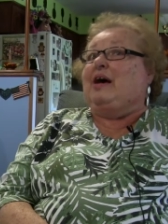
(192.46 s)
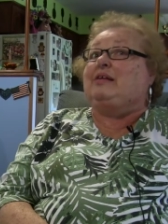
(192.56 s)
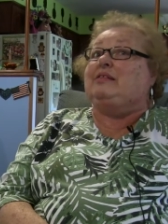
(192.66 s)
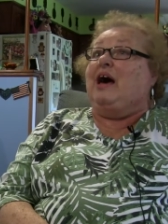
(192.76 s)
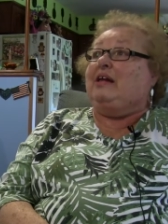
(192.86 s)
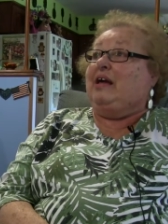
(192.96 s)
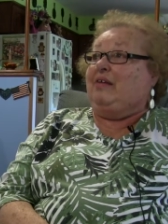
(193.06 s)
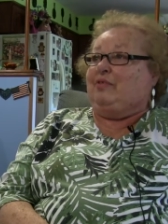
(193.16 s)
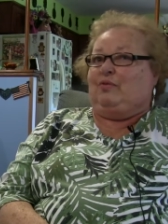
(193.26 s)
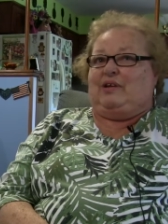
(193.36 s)
Not
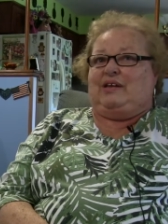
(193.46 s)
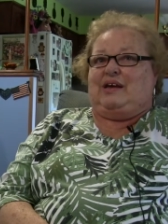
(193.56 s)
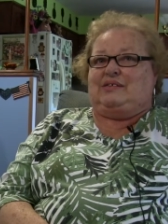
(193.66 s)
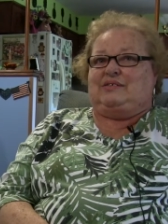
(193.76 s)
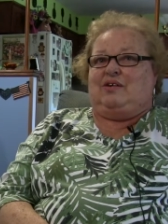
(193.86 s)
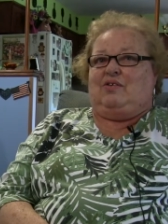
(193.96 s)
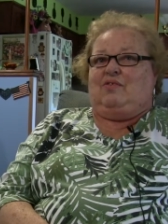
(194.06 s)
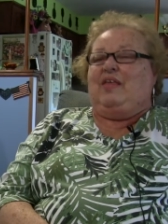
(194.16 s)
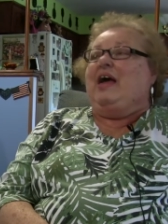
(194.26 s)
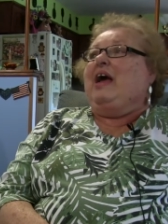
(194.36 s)
everyone does though.
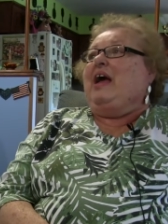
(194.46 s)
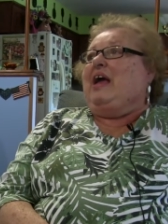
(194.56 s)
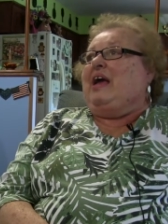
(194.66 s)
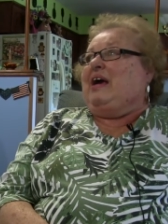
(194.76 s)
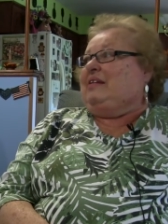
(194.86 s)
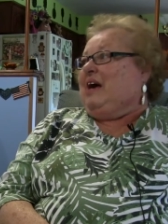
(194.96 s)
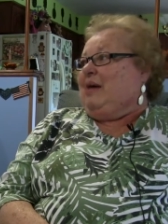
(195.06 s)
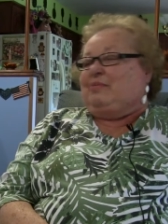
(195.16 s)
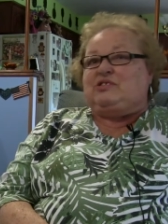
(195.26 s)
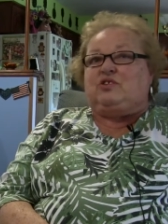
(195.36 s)
And
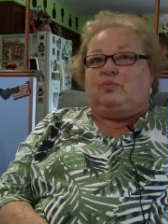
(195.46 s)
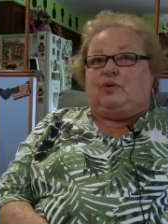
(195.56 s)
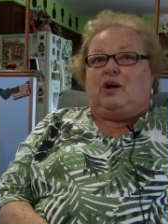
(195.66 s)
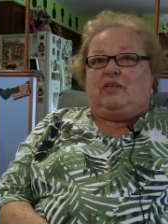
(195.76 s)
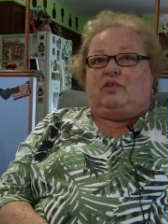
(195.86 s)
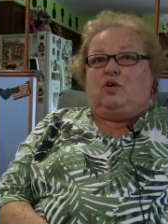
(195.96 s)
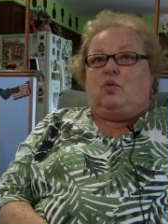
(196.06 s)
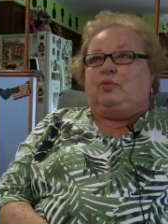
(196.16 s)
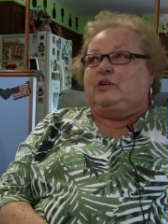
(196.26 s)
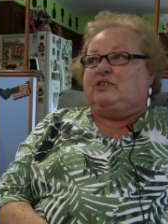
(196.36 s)
I'm a super on the go
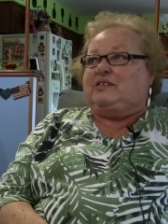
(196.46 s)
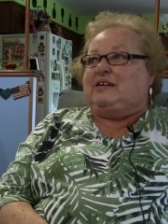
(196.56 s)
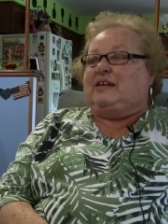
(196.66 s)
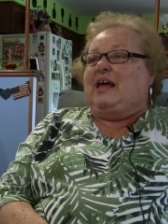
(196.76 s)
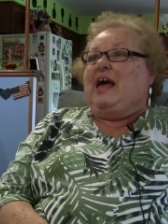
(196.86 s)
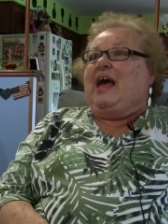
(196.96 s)
person.